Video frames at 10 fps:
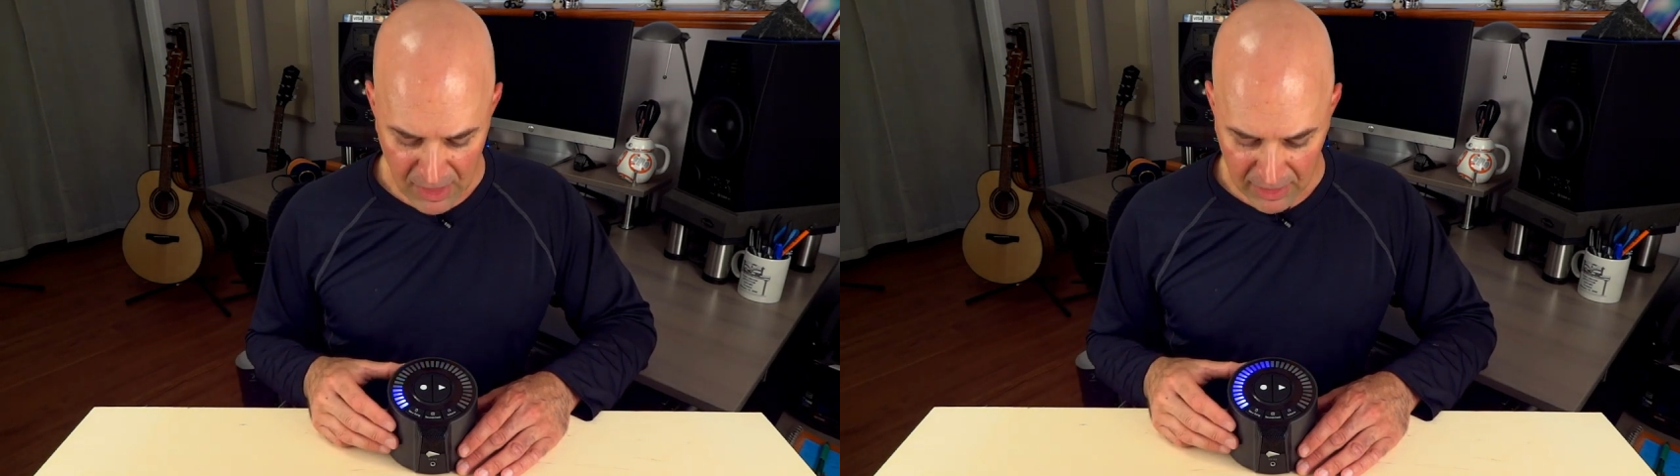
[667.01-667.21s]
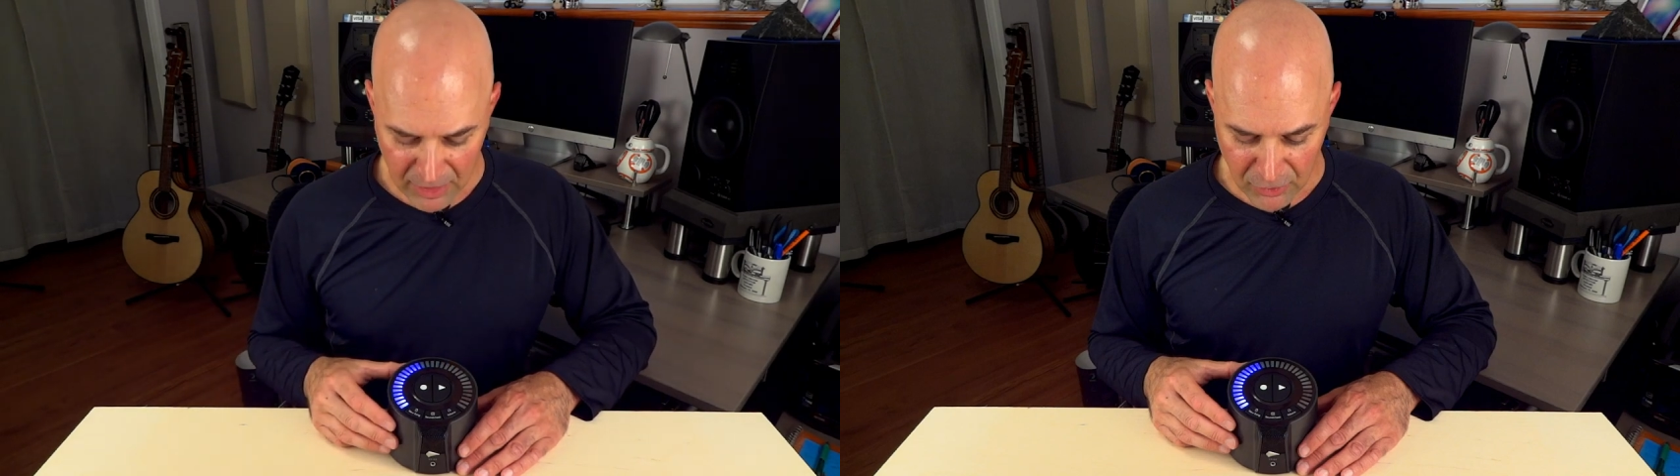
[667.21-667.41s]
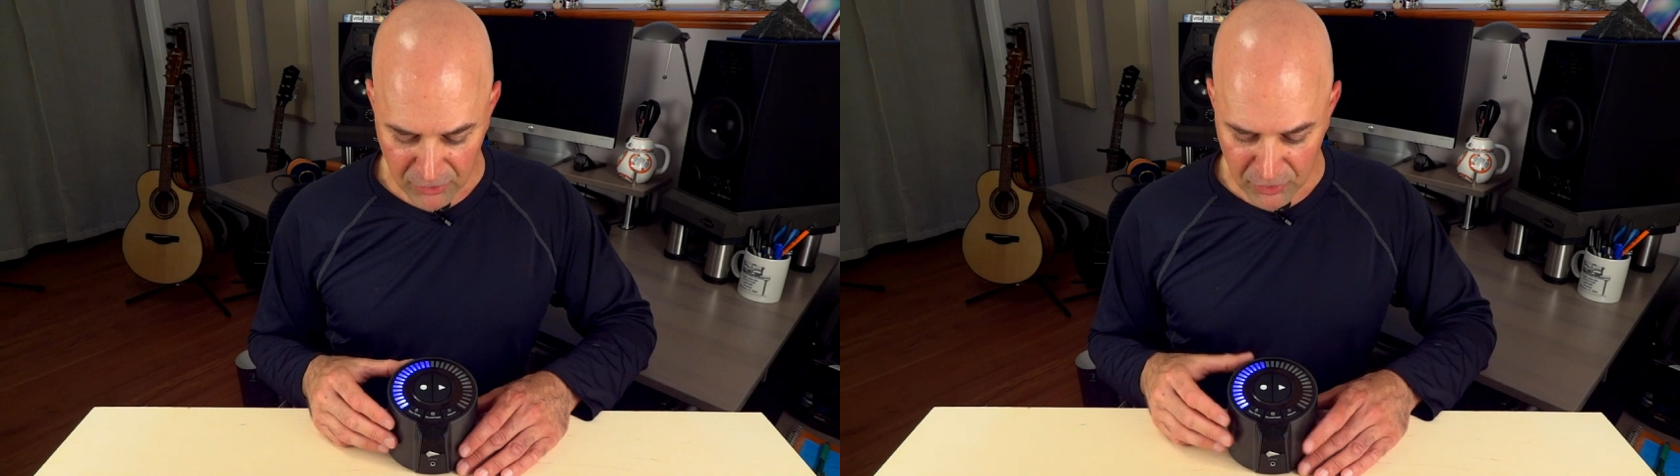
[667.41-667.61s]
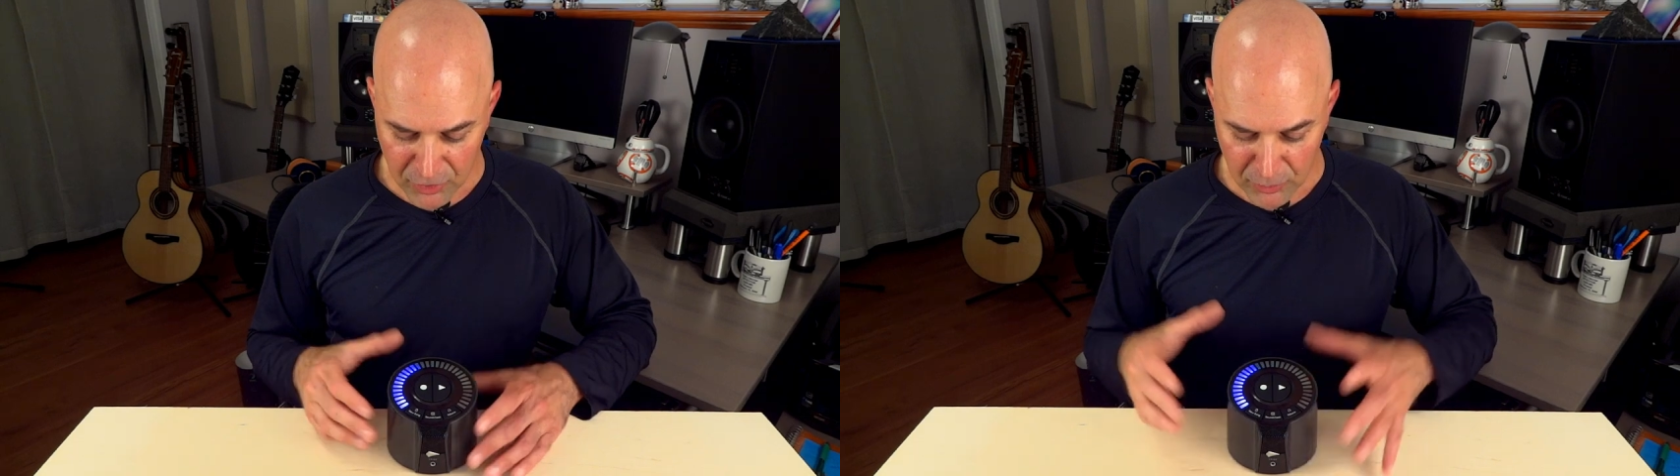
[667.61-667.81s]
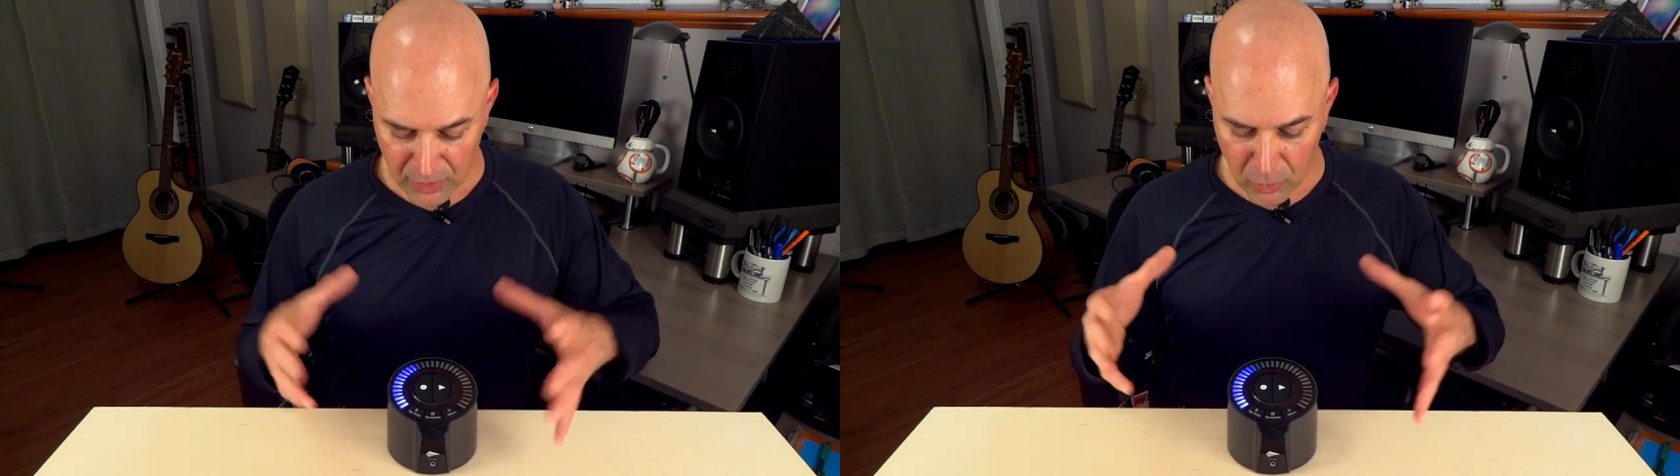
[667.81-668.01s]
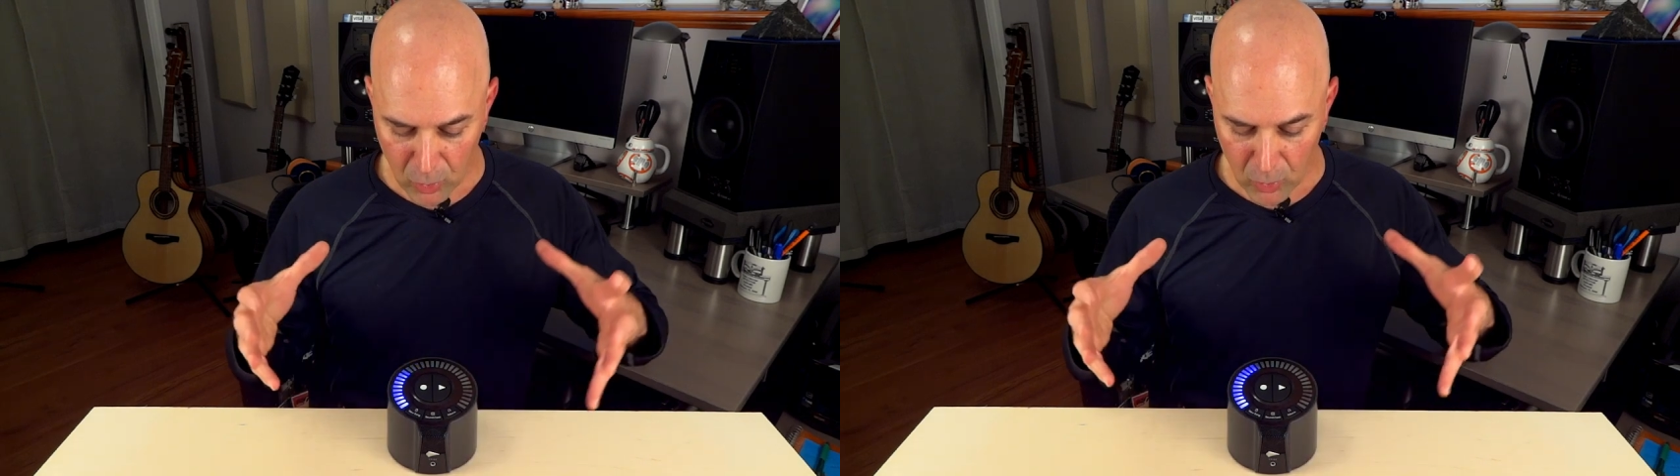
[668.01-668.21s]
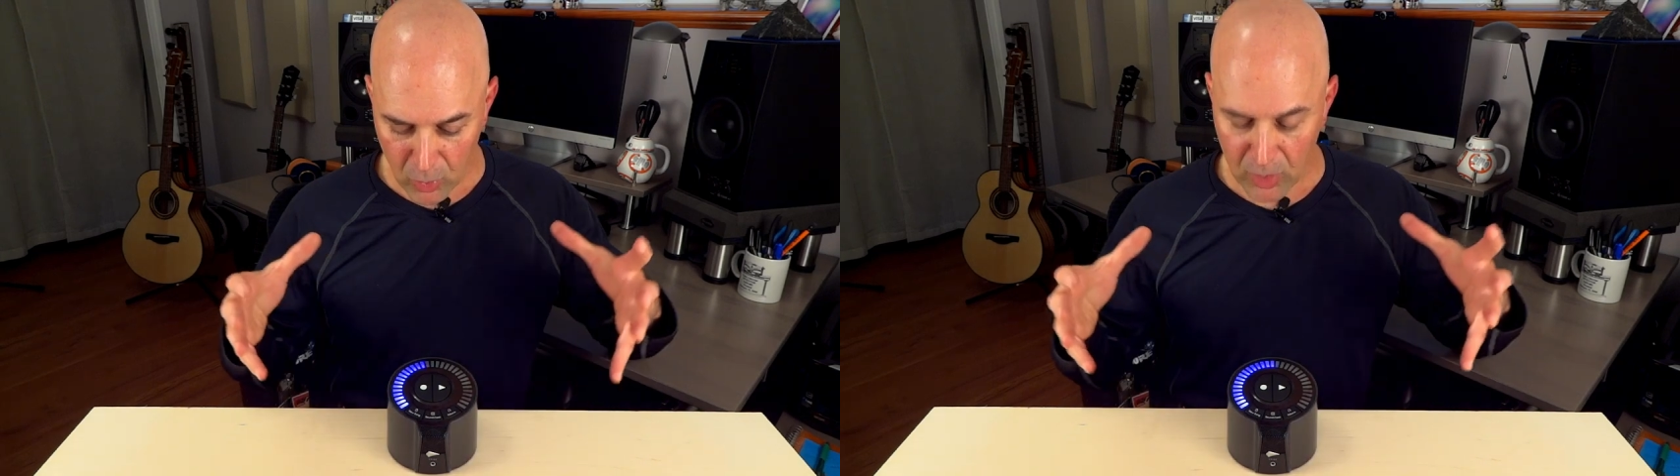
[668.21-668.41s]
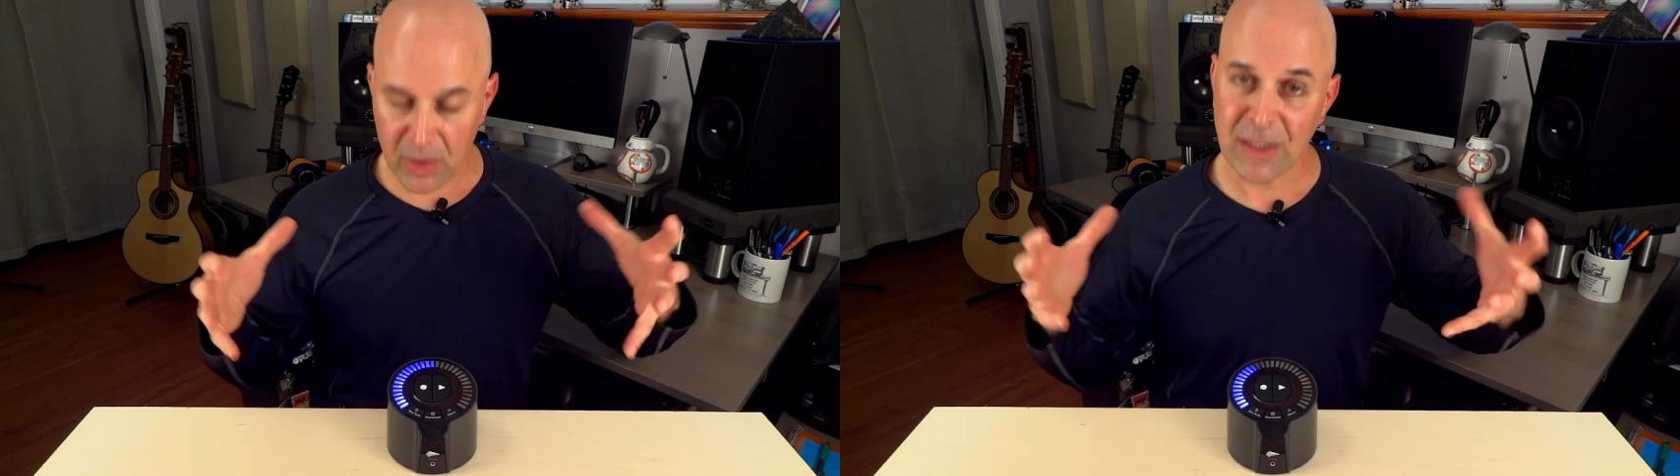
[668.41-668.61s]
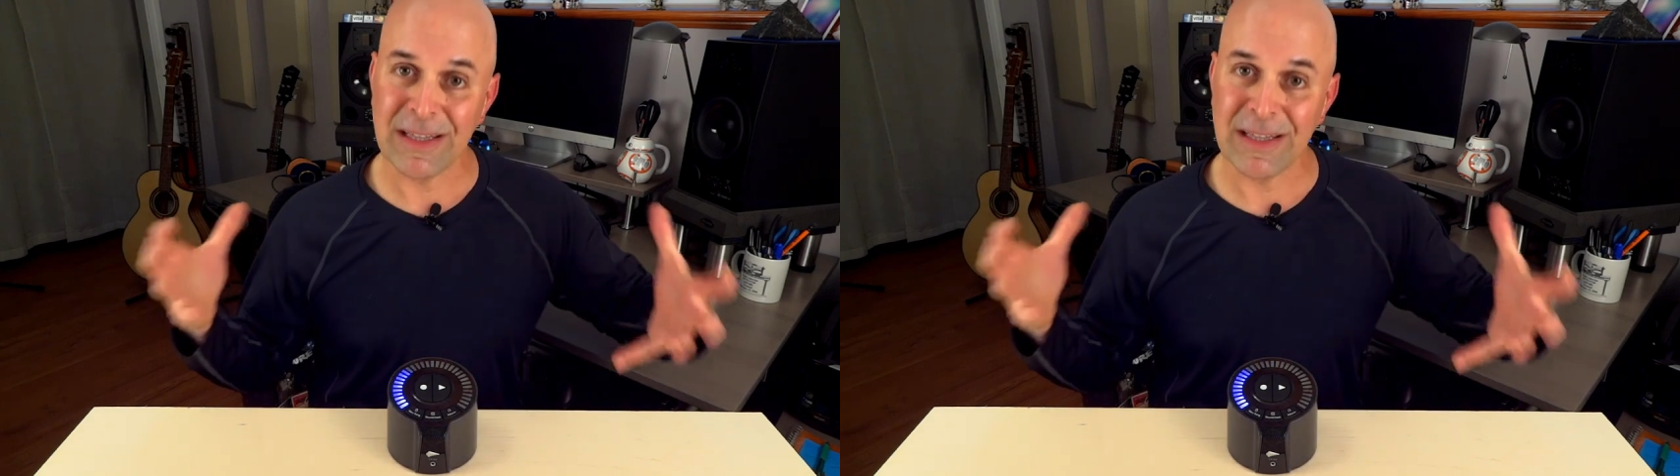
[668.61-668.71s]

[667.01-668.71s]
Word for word: I can use it to record